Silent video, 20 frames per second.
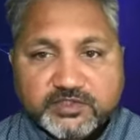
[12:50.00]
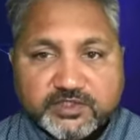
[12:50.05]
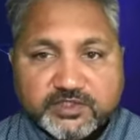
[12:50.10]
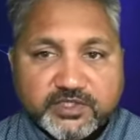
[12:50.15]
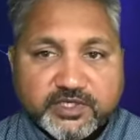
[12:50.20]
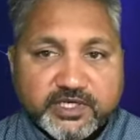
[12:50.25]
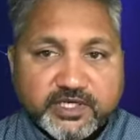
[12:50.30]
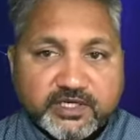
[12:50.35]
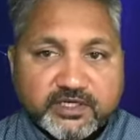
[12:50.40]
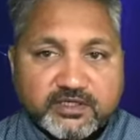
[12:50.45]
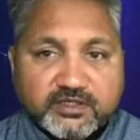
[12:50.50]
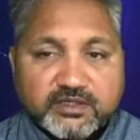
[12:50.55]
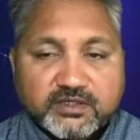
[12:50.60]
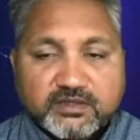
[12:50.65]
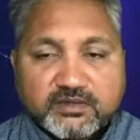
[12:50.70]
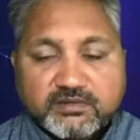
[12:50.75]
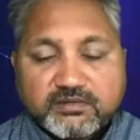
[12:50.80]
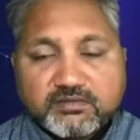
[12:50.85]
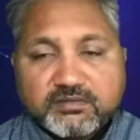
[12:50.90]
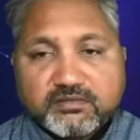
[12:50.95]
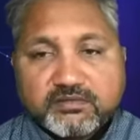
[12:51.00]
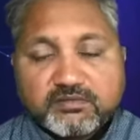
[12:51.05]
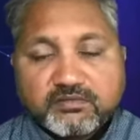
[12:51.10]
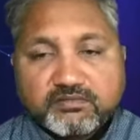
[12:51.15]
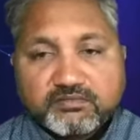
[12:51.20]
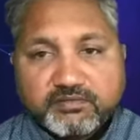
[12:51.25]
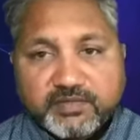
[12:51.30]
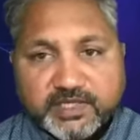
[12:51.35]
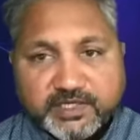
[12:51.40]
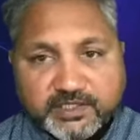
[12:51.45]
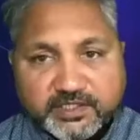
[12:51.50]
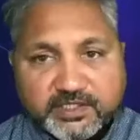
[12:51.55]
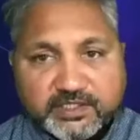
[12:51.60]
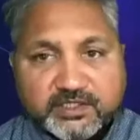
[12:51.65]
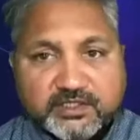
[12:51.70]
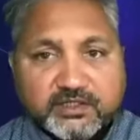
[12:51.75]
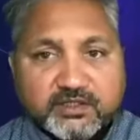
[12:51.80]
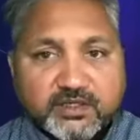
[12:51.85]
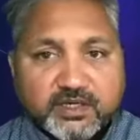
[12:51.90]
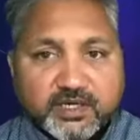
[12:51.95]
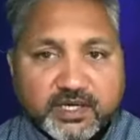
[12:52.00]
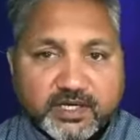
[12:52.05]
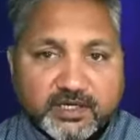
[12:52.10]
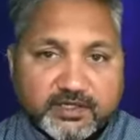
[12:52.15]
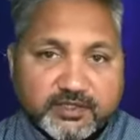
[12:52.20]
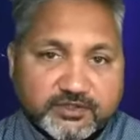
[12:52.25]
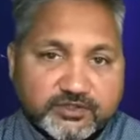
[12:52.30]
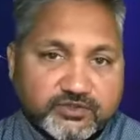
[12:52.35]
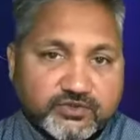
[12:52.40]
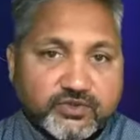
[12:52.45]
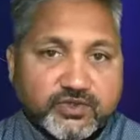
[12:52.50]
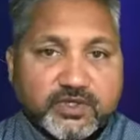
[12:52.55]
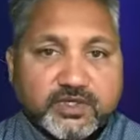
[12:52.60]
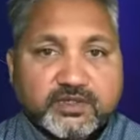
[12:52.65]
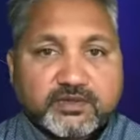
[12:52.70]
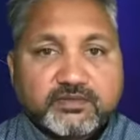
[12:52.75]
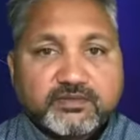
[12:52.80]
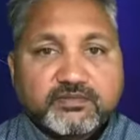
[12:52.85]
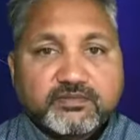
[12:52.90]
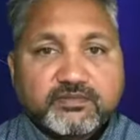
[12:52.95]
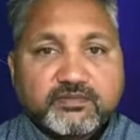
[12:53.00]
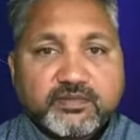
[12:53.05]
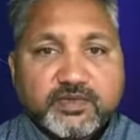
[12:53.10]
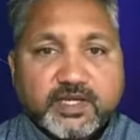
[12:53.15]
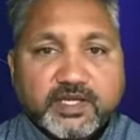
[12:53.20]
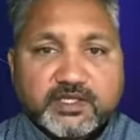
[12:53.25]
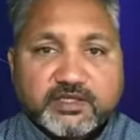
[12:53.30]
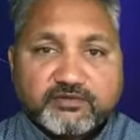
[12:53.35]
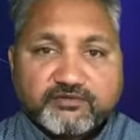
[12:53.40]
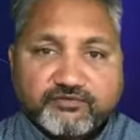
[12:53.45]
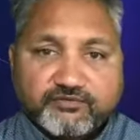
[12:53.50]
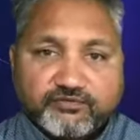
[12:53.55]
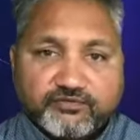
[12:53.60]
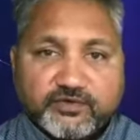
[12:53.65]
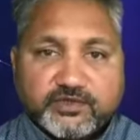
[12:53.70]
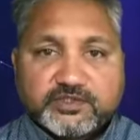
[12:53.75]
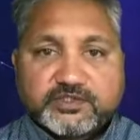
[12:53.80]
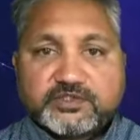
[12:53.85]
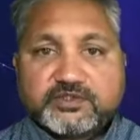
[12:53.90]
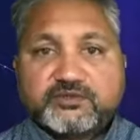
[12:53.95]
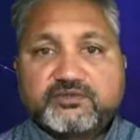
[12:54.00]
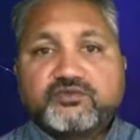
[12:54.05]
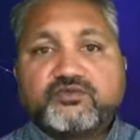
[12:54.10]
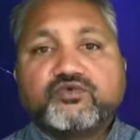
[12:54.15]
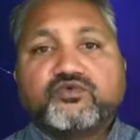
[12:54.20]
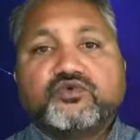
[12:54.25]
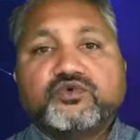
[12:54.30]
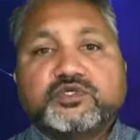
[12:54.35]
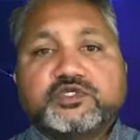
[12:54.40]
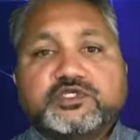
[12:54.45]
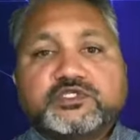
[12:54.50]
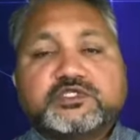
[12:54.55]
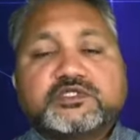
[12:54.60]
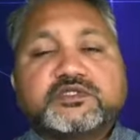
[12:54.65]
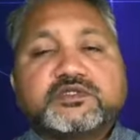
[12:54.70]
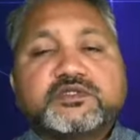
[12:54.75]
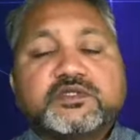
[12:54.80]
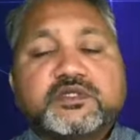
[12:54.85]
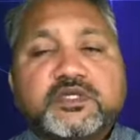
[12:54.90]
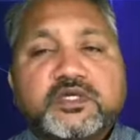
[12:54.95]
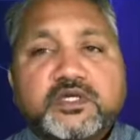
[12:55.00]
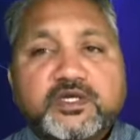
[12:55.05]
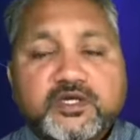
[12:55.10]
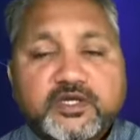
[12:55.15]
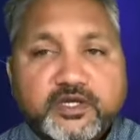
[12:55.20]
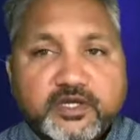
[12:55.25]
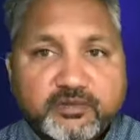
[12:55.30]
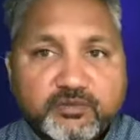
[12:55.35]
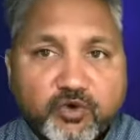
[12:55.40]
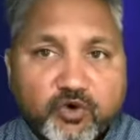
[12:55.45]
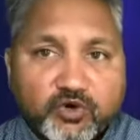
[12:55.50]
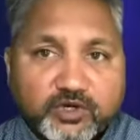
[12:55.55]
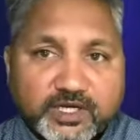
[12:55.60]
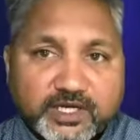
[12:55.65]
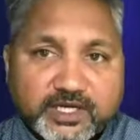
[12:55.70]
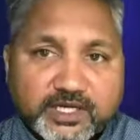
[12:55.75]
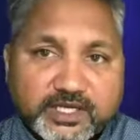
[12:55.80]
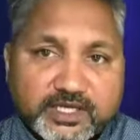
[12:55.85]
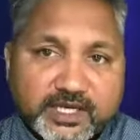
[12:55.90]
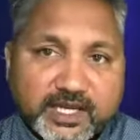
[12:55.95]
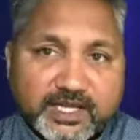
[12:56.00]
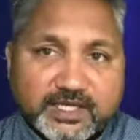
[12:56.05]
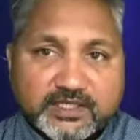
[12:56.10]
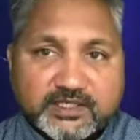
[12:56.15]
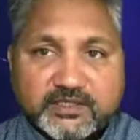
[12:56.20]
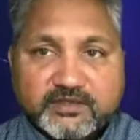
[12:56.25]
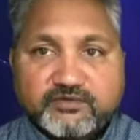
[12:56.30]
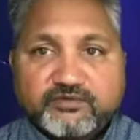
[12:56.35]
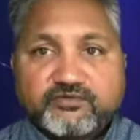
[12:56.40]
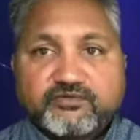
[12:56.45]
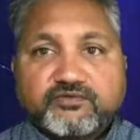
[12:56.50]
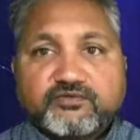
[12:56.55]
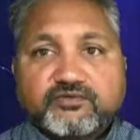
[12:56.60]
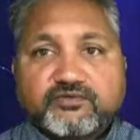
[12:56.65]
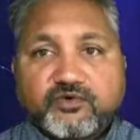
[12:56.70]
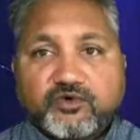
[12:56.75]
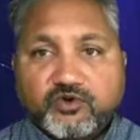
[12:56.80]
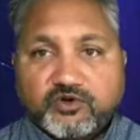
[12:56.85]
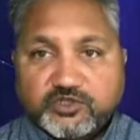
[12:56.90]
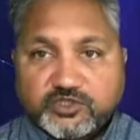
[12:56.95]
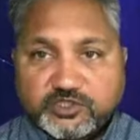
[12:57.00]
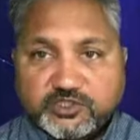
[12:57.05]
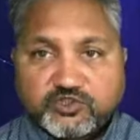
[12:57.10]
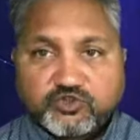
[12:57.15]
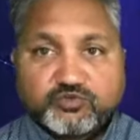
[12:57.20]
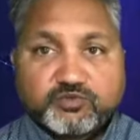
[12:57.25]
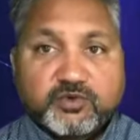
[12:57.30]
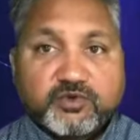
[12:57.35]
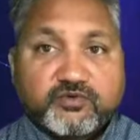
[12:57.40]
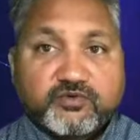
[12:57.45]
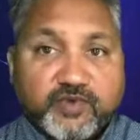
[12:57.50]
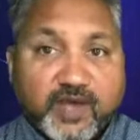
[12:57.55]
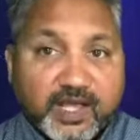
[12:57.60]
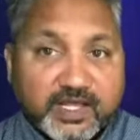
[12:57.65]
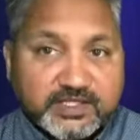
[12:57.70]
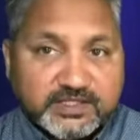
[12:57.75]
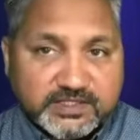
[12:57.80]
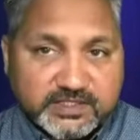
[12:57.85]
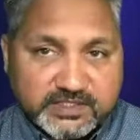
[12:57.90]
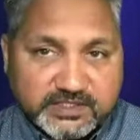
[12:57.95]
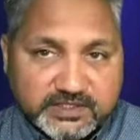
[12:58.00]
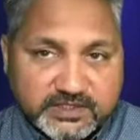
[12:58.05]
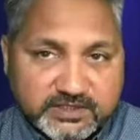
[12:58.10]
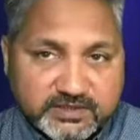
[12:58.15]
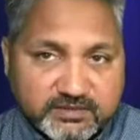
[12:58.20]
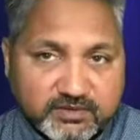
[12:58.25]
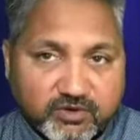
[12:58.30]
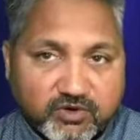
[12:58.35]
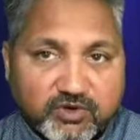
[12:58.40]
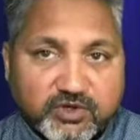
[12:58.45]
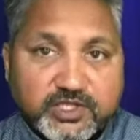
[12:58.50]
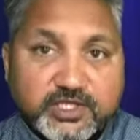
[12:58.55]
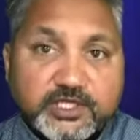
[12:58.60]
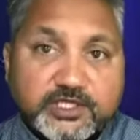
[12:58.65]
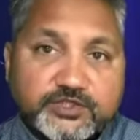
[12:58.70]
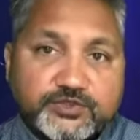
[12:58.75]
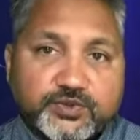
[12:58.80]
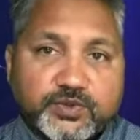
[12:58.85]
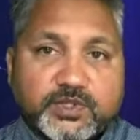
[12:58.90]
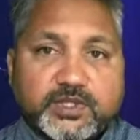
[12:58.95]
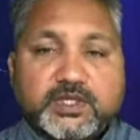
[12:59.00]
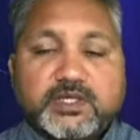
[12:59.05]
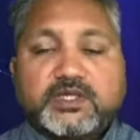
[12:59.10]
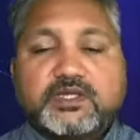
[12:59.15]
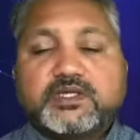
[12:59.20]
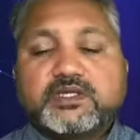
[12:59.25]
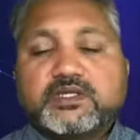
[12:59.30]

Creator, maintainer, and destroyer. And the first who is remote and inactive or just supervises or Ishwar.